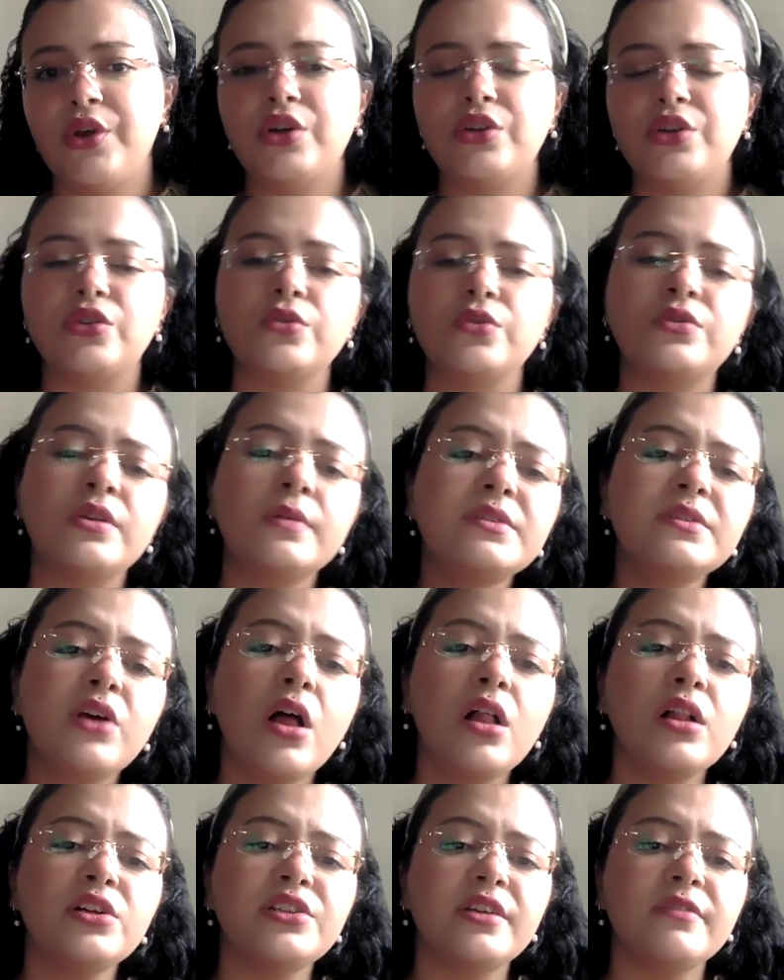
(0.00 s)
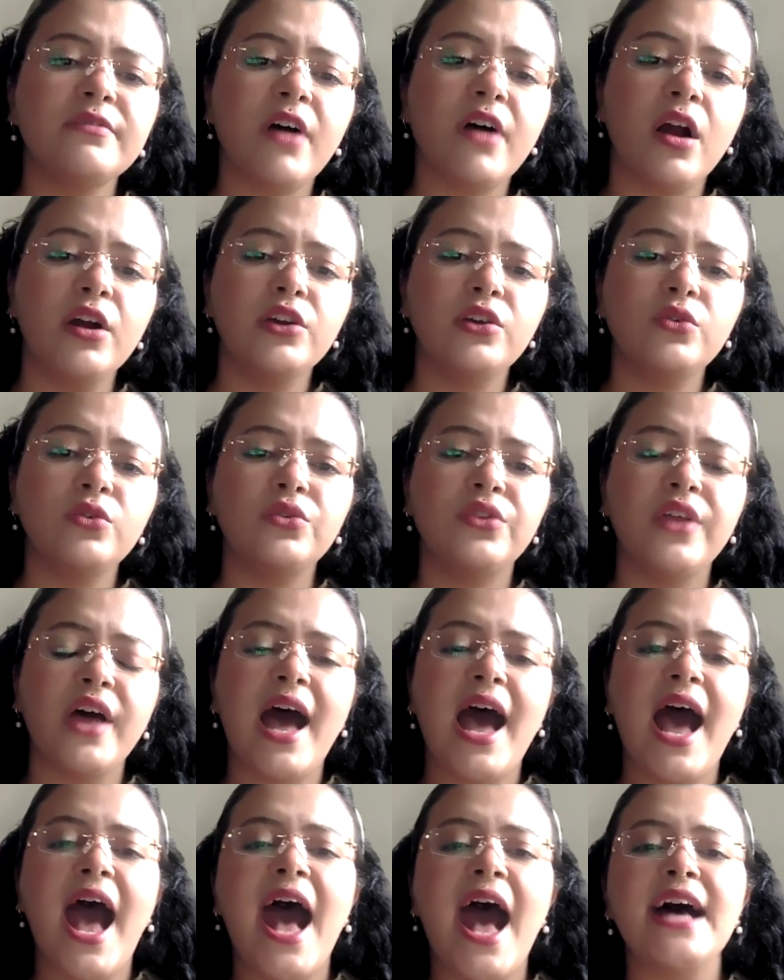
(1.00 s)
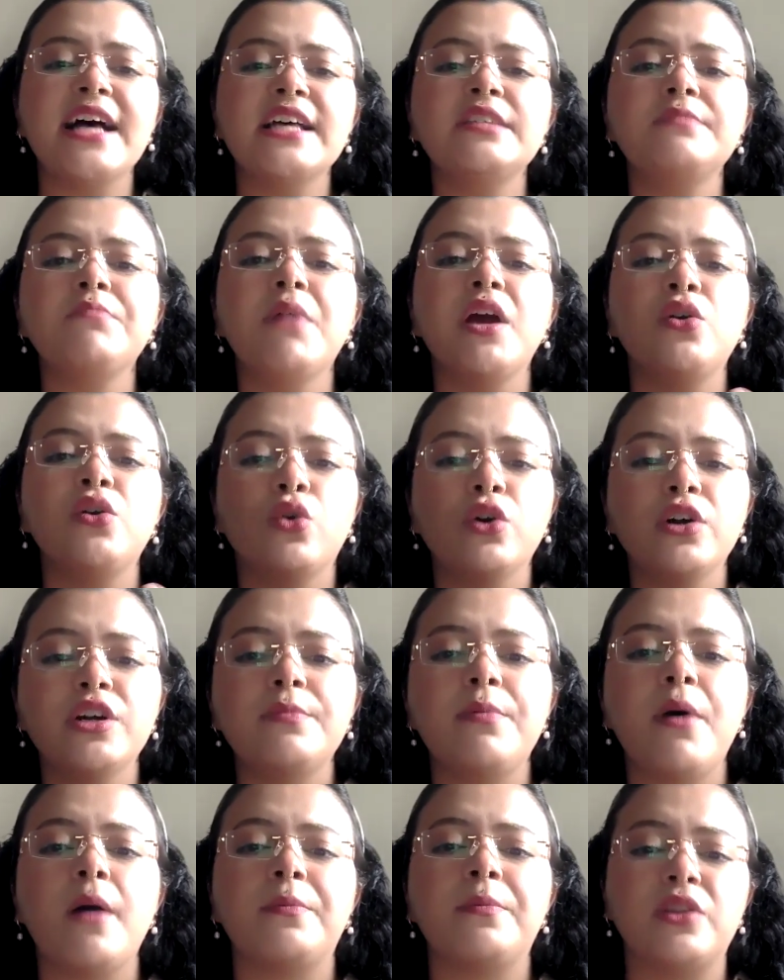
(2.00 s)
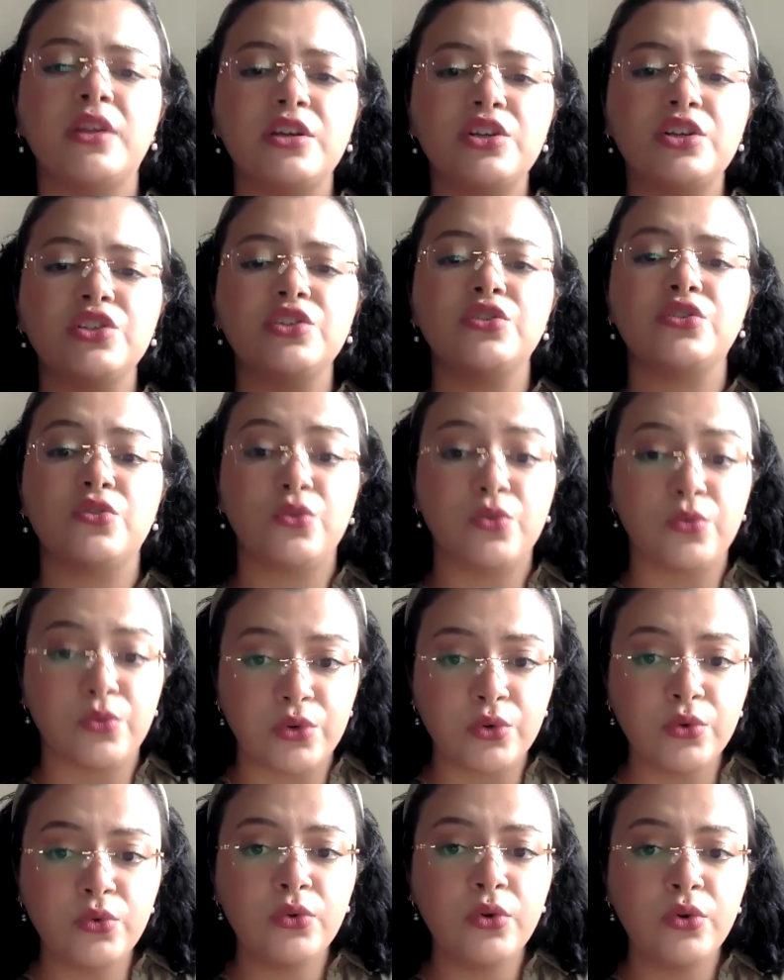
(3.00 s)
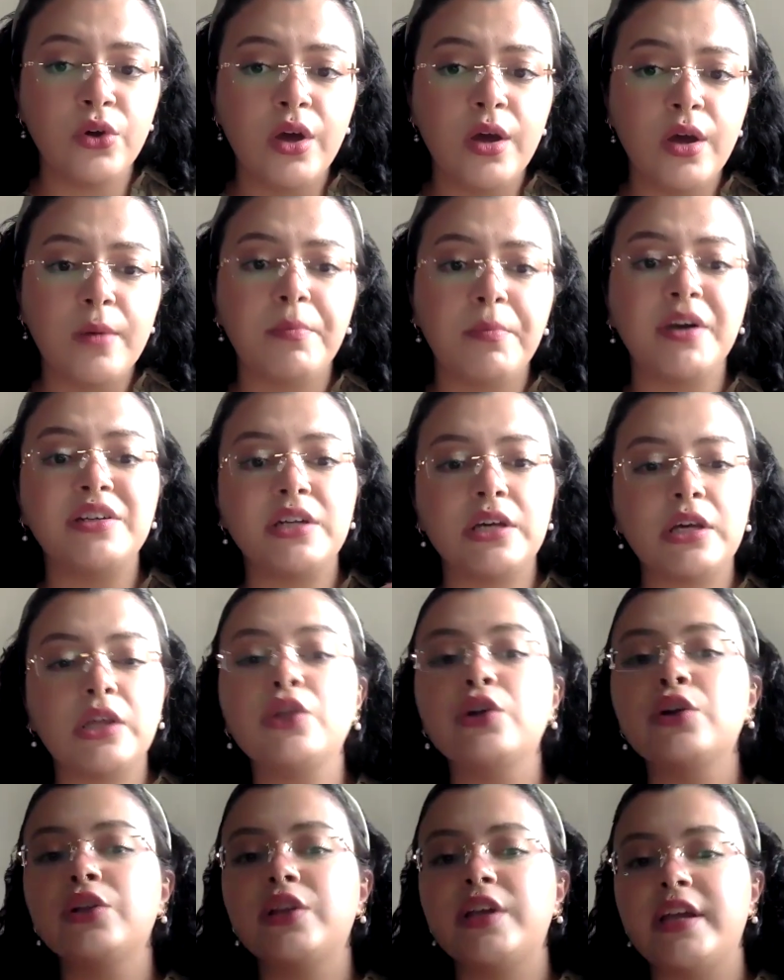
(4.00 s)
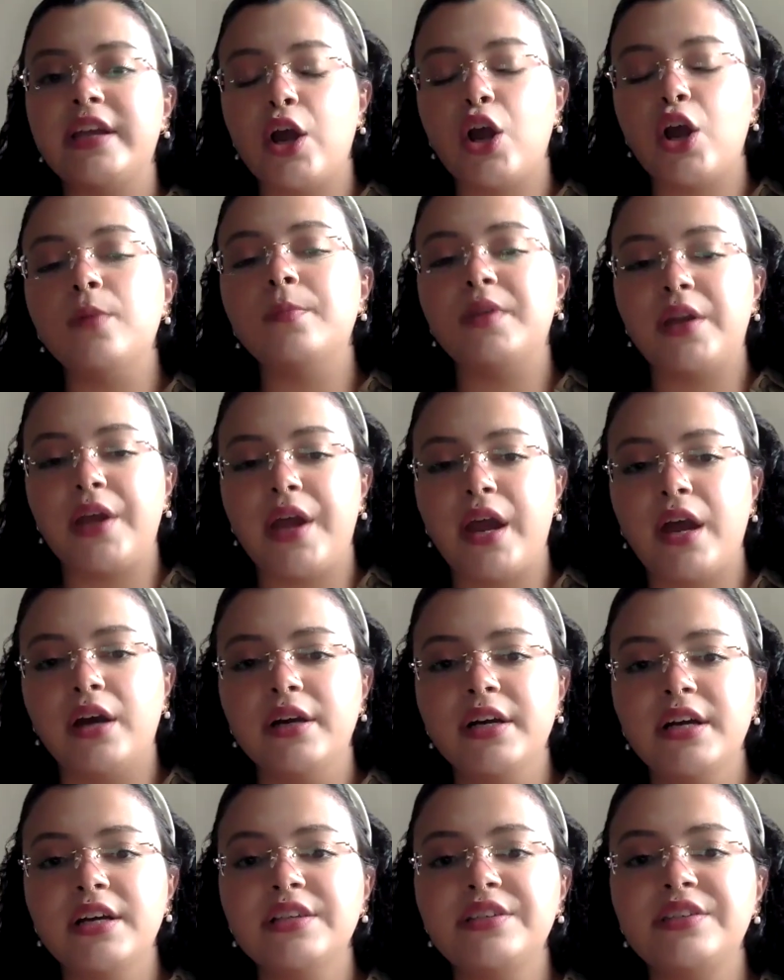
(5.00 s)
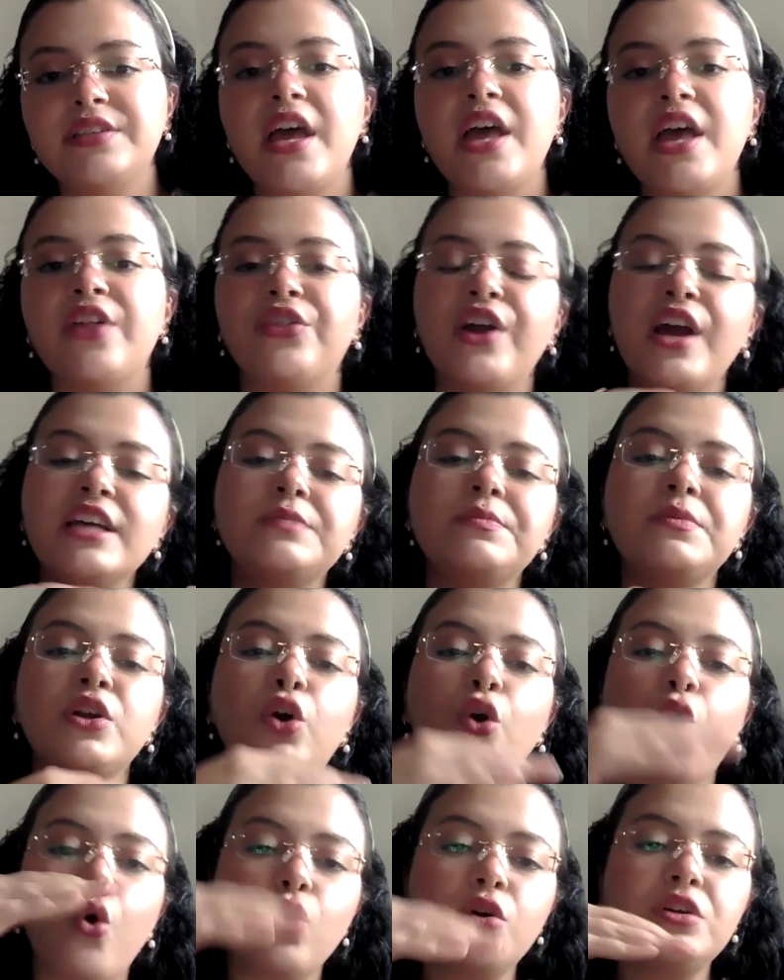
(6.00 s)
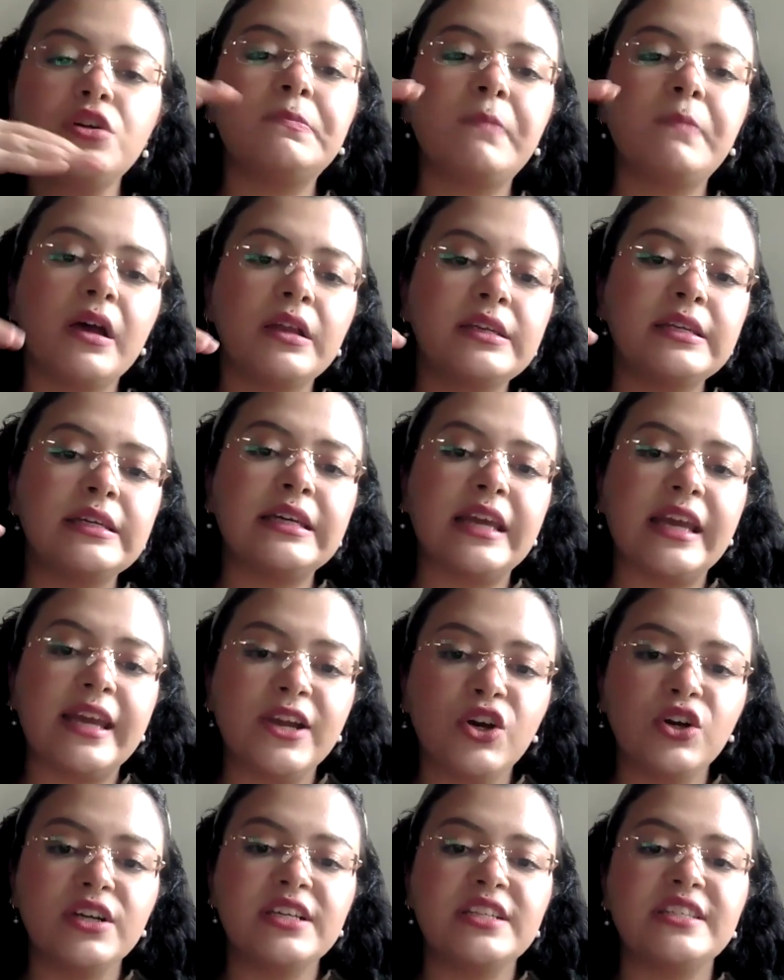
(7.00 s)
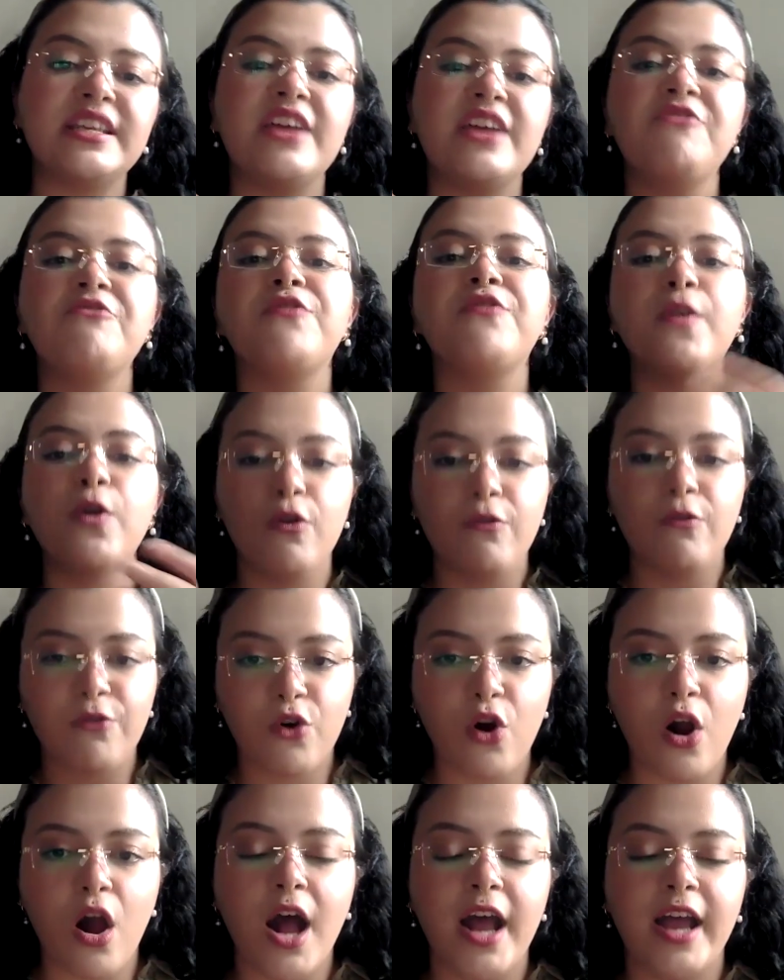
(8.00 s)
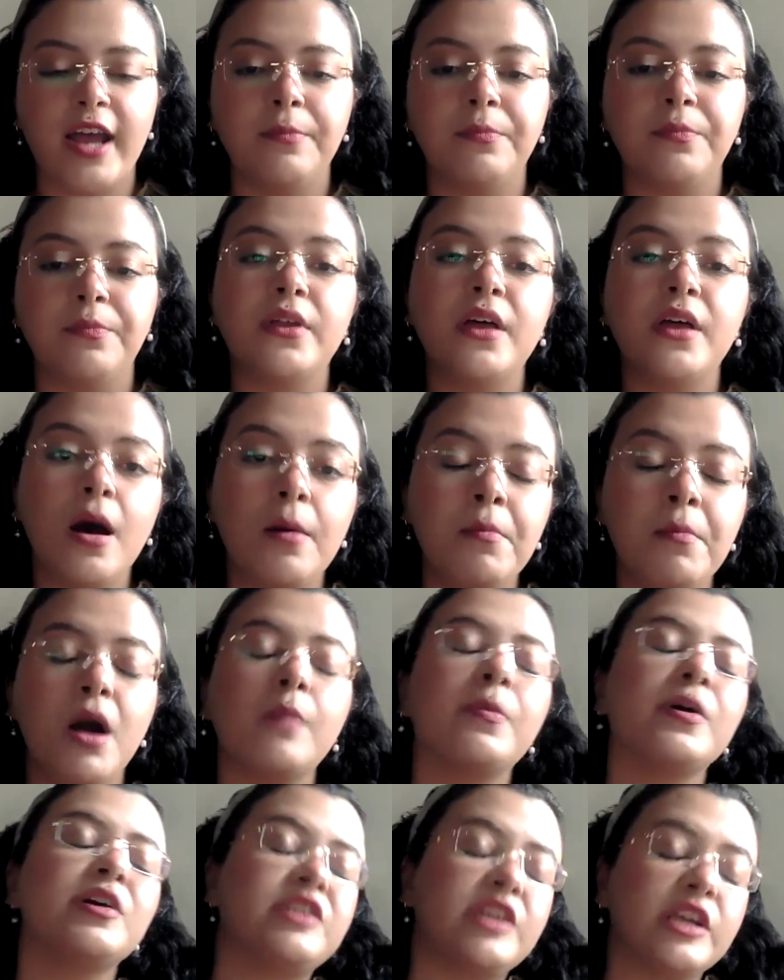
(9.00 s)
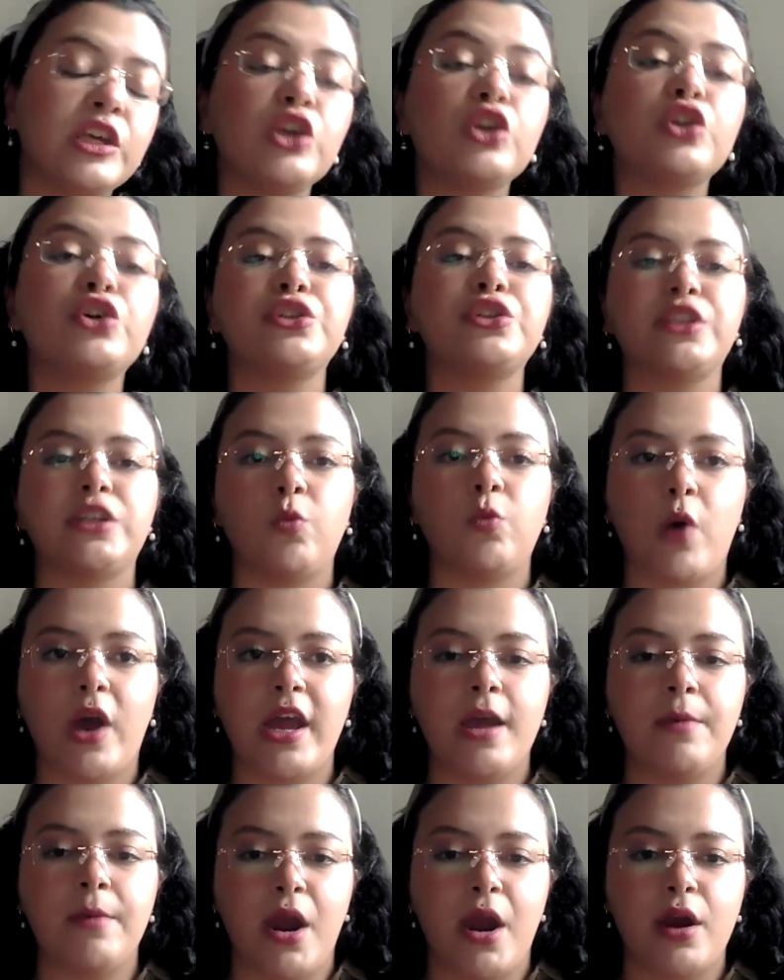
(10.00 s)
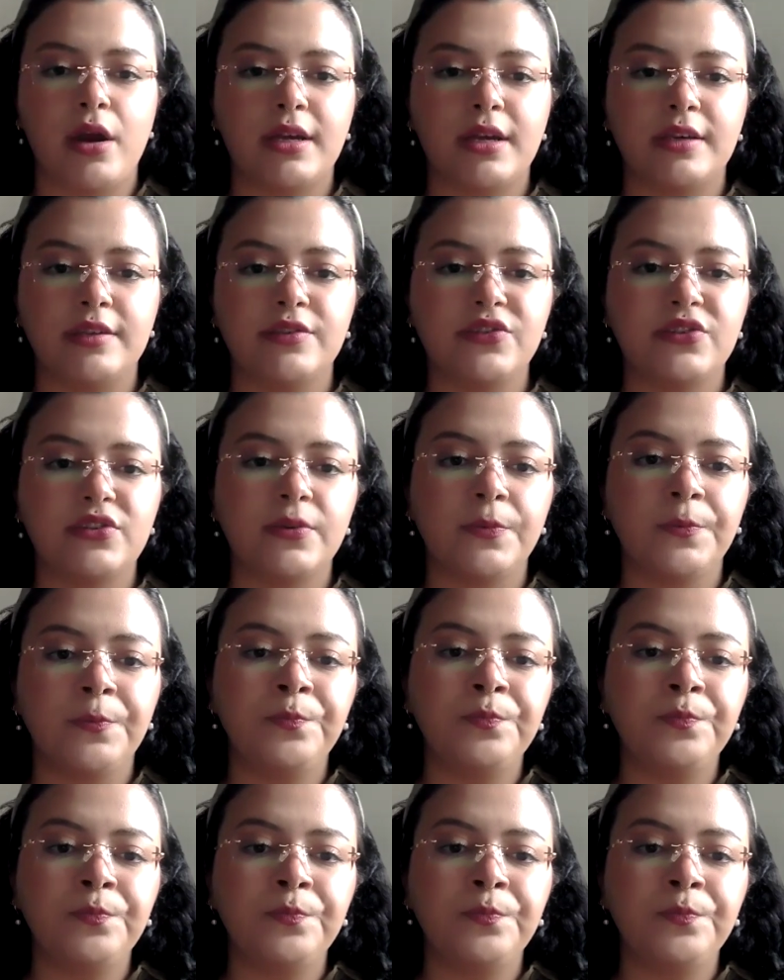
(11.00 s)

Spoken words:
So some scholars have argued that as minority populations grew, particularly in urban areas, there has been a corresponding increase in fear of crime among particularly white Americans.